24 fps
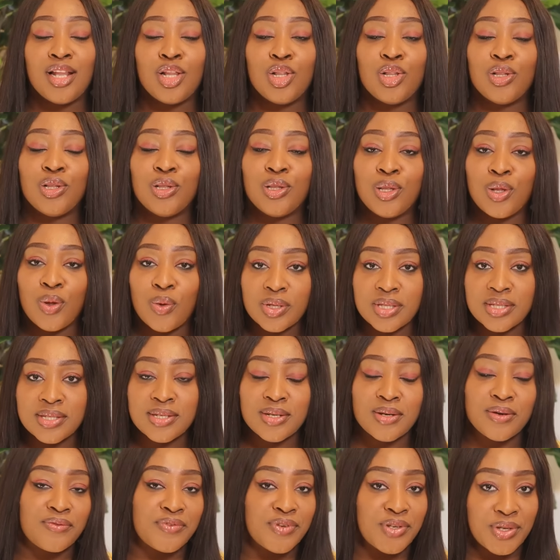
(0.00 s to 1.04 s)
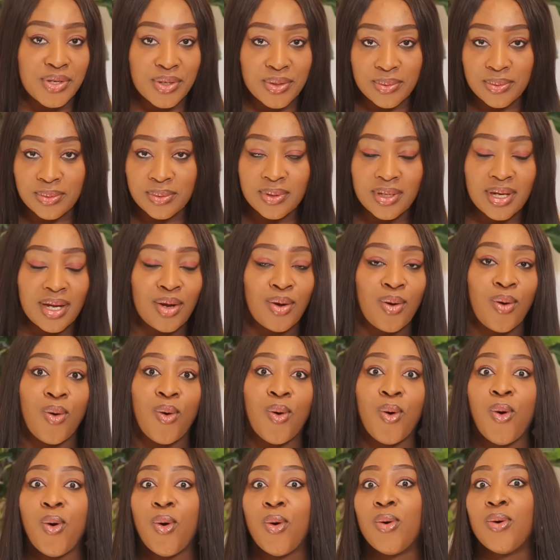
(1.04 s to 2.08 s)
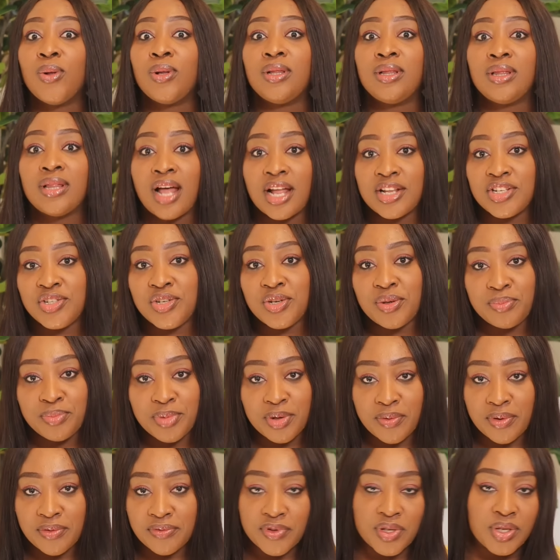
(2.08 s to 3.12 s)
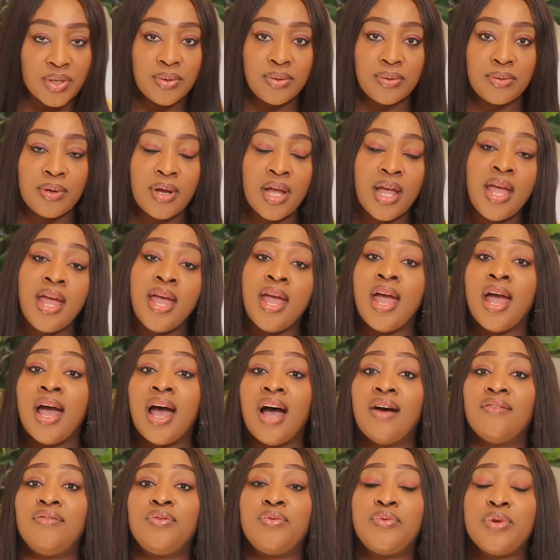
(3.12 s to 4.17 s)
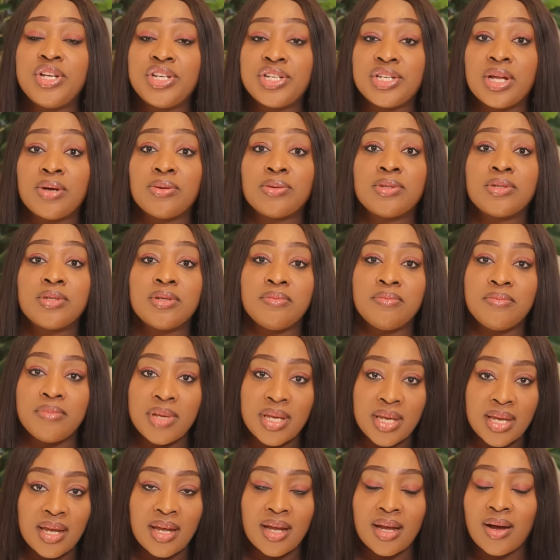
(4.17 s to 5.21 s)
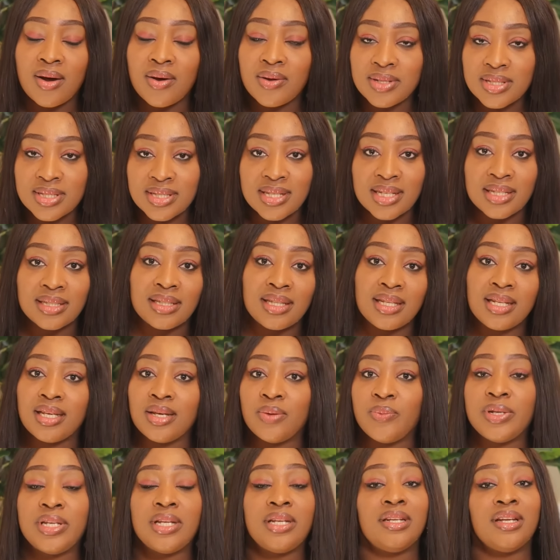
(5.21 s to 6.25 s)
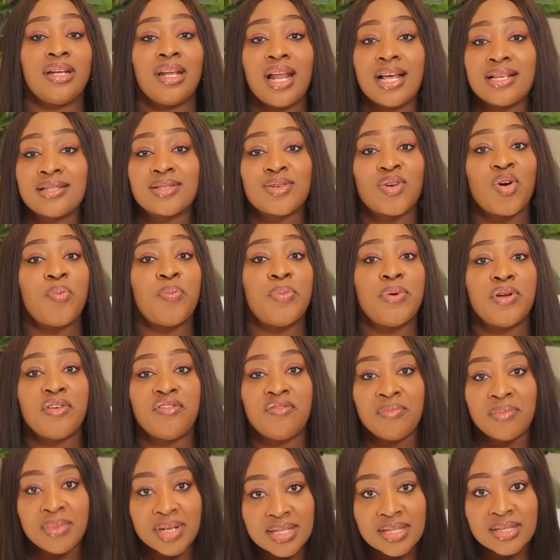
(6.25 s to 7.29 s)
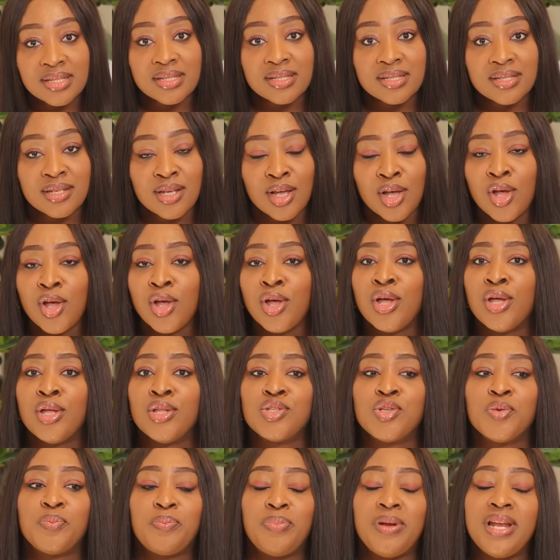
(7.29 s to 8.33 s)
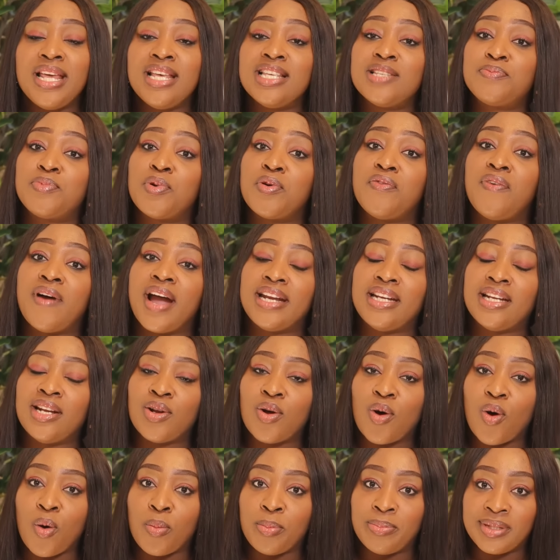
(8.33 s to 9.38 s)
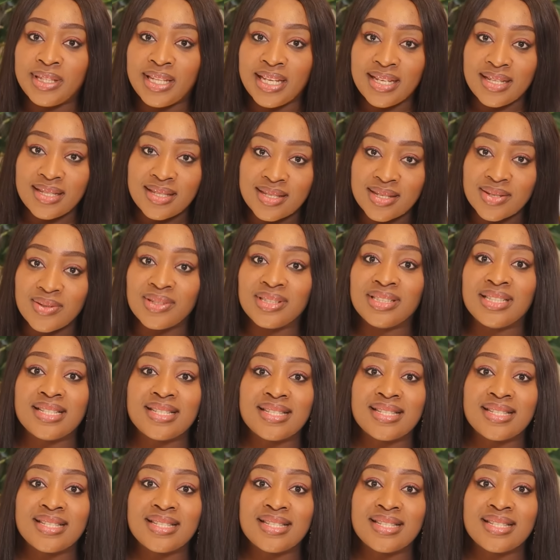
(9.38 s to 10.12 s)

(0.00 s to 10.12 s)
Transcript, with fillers: A lot of you, a whole large number of you, have reached out to me constantly within the last couple of months to please provide an update on